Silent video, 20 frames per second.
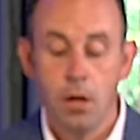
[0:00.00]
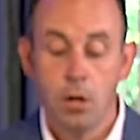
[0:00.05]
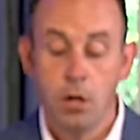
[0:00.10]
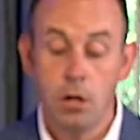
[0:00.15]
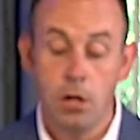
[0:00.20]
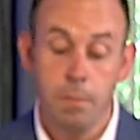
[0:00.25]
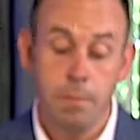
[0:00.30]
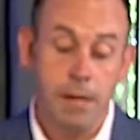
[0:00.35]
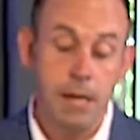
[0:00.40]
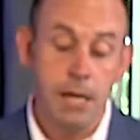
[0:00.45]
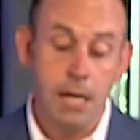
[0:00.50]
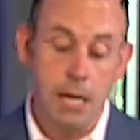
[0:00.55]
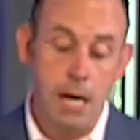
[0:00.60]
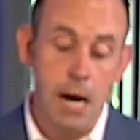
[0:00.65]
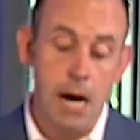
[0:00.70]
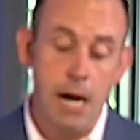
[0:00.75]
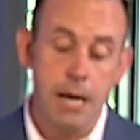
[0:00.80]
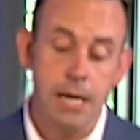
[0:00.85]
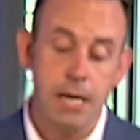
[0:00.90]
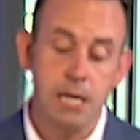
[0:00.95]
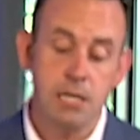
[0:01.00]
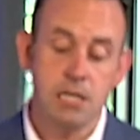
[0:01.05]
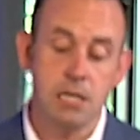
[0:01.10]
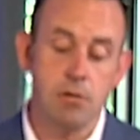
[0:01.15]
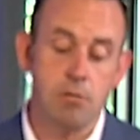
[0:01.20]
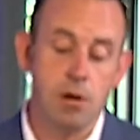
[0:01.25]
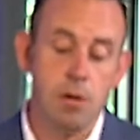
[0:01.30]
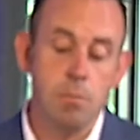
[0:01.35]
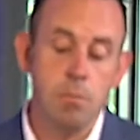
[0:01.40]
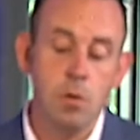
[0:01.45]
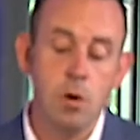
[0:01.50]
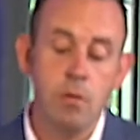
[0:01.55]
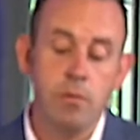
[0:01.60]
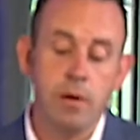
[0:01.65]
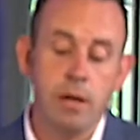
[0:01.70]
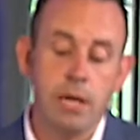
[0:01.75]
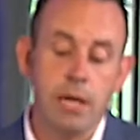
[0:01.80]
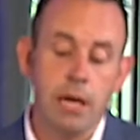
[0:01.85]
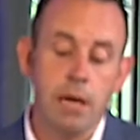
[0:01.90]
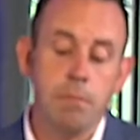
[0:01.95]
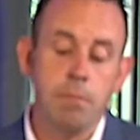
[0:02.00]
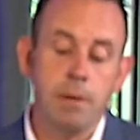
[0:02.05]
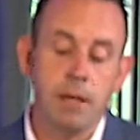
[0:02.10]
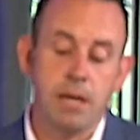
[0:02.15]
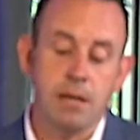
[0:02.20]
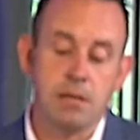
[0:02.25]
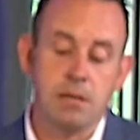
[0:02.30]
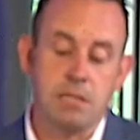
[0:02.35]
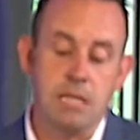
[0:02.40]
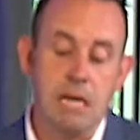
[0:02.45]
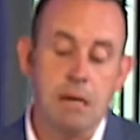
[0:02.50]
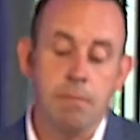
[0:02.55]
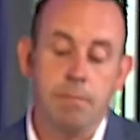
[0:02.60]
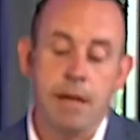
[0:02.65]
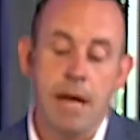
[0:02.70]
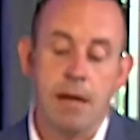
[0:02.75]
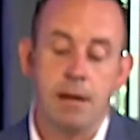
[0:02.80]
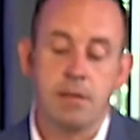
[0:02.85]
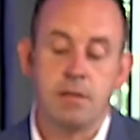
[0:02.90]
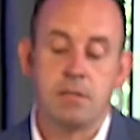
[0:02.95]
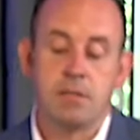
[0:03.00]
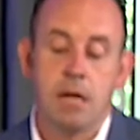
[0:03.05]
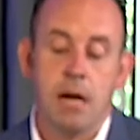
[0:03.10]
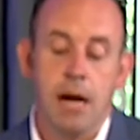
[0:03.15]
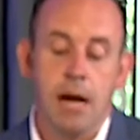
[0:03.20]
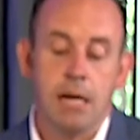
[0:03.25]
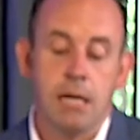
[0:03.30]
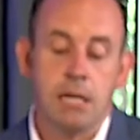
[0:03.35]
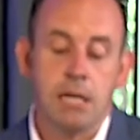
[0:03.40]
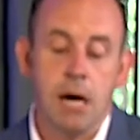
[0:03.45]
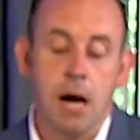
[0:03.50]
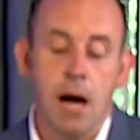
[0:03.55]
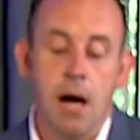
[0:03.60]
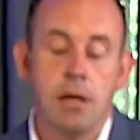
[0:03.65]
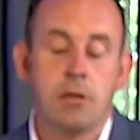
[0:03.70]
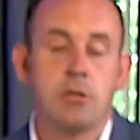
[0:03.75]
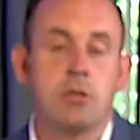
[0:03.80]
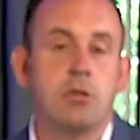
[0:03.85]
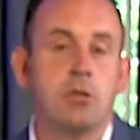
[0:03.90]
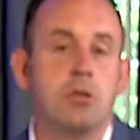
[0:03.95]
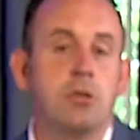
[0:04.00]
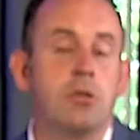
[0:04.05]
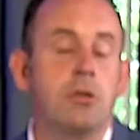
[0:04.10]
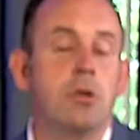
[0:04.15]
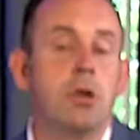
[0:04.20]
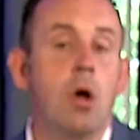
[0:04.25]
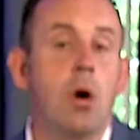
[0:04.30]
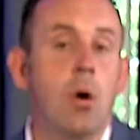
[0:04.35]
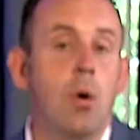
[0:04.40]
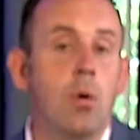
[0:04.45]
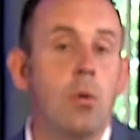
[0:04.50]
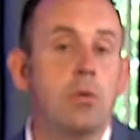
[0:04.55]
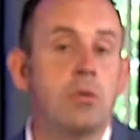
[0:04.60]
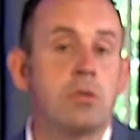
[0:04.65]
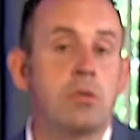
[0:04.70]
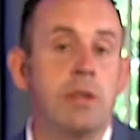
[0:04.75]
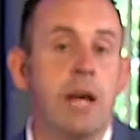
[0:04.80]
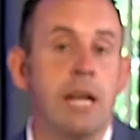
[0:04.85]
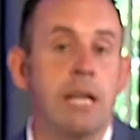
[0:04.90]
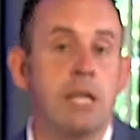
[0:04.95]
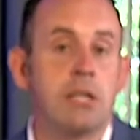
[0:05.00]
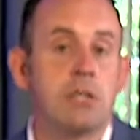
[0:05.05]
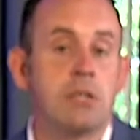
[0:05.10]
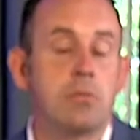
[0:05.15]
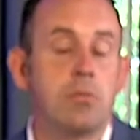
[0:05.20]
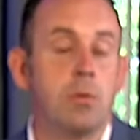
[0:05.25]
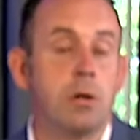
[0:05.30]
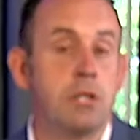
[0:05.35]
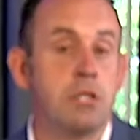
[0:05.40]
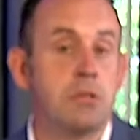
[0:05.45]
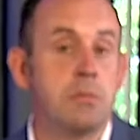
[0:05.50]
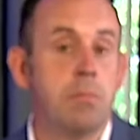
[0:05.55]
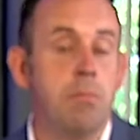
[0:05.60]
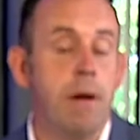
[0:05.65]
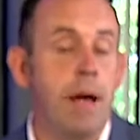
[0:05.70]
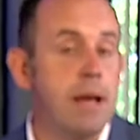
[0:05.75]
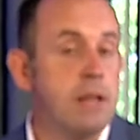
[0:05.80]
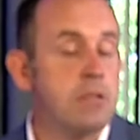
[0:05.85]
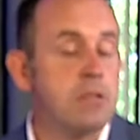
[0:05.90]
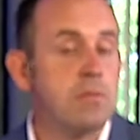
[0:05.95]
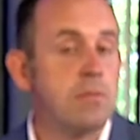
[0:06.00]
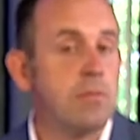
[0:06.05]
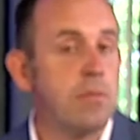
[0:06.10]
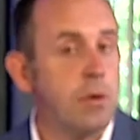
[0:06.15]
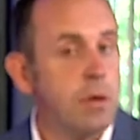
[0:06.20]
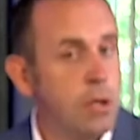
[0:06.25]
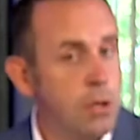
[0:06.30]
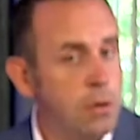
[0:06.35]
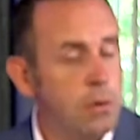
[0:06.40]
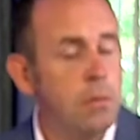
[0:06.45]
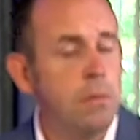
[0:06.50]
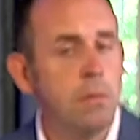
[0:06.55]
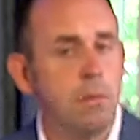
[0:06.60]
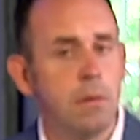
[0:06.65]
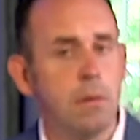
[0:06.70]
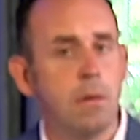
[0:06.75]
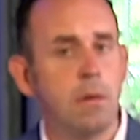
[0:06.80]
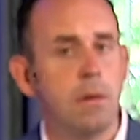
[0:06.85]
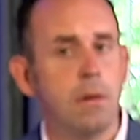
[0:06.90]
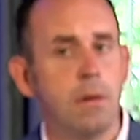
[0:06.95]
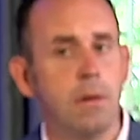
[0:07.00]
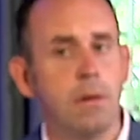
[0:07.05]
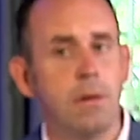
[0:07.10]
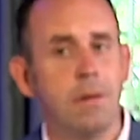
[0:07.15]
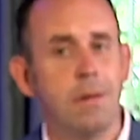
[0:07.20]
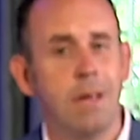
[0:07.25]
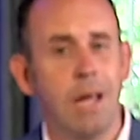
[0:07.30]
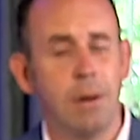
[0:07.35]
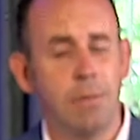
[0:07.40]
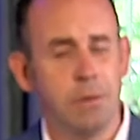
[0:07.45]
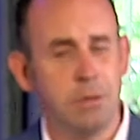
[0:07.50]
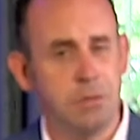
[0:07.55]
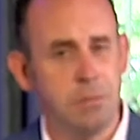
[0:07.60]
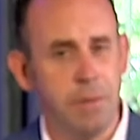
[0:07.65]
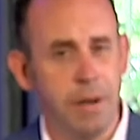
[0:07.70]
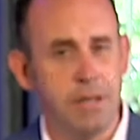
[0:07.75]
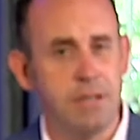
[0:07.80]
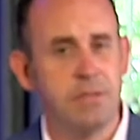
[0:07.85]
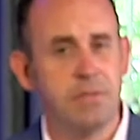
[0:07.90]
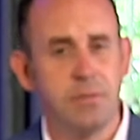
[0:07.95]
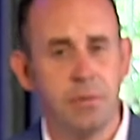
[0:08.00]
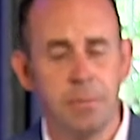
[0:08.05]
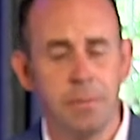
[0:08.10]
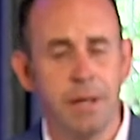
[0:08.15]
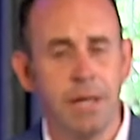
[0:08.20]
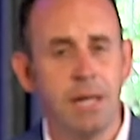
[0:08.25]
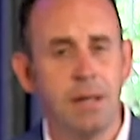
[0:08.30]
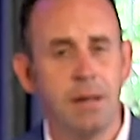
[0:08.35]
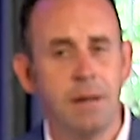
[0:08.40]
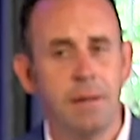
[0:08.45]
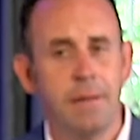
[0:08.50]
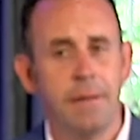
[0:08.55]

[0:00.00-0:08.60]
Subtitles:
Could it be God isn't removing it because deep down inside God knows that it's what's best for you and what's best for me?